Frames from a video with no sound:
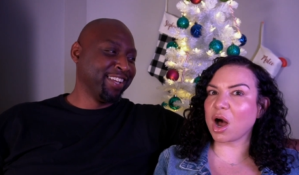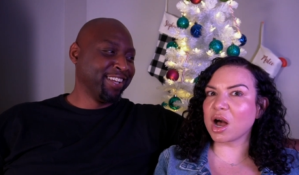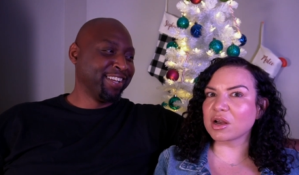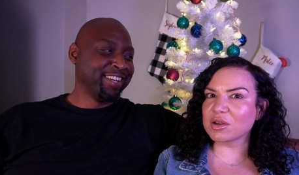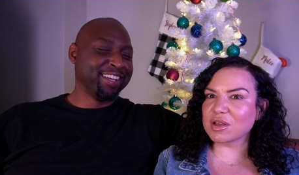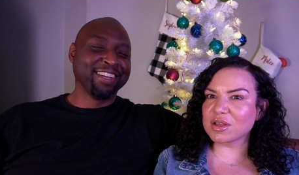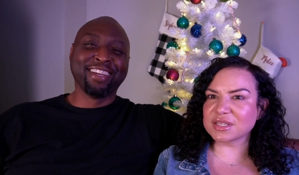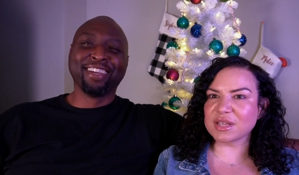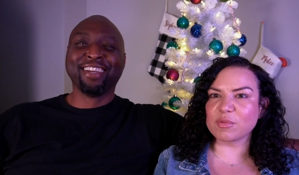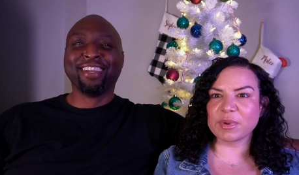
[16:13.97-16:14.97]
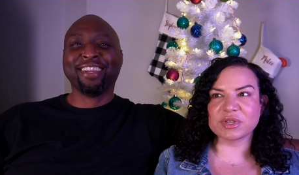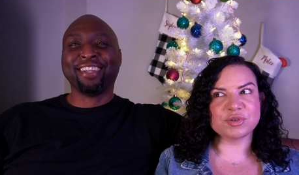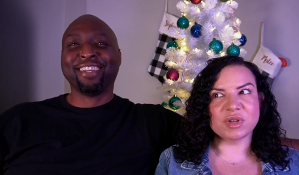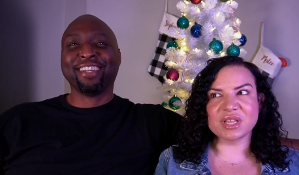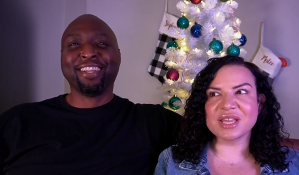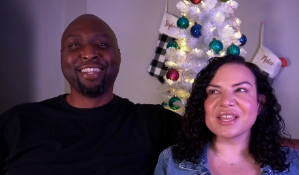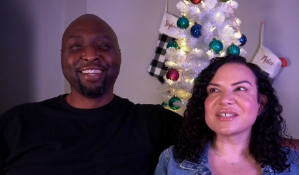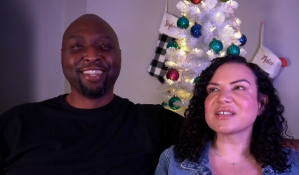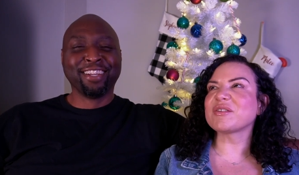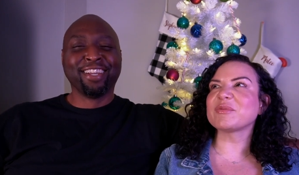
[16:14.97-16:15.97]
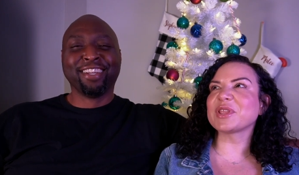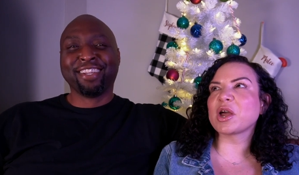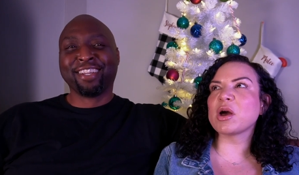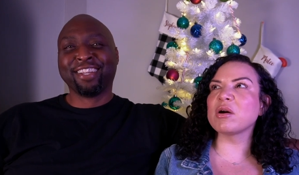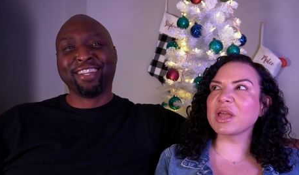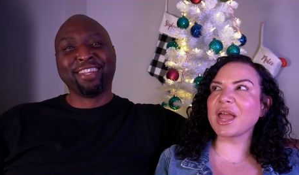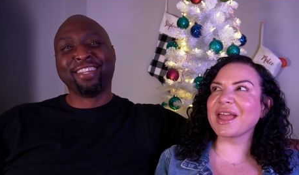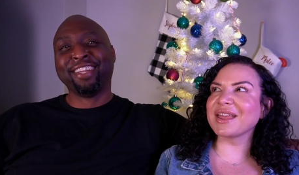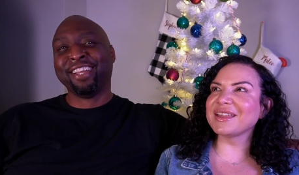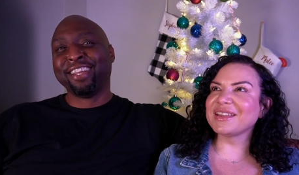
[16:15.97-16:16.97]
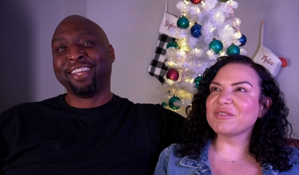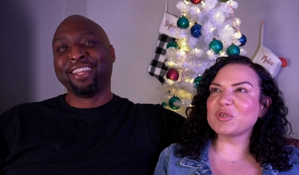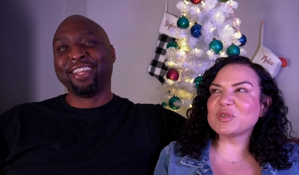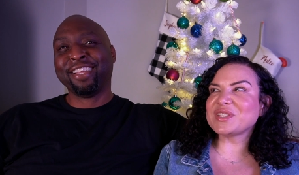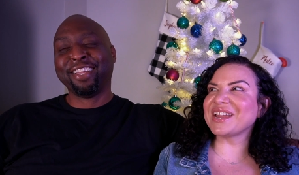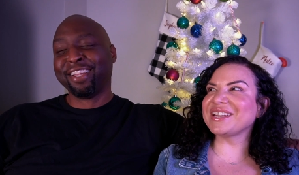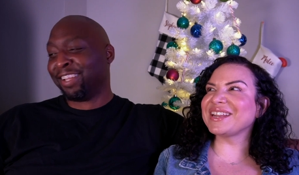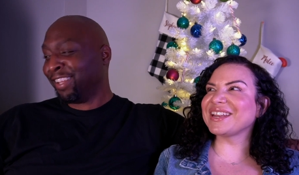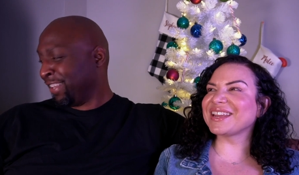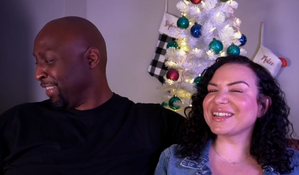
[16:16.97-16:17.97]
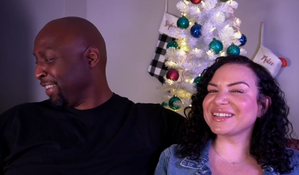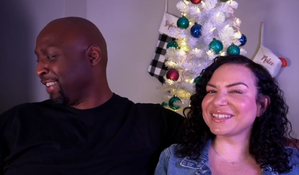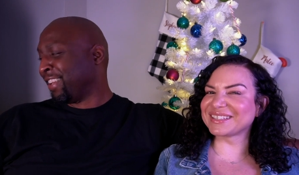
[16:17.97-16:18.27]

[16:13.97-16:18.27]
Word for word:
Speaker 1: goggles. They would bet you need this. I would be like, okay, if you say I need it.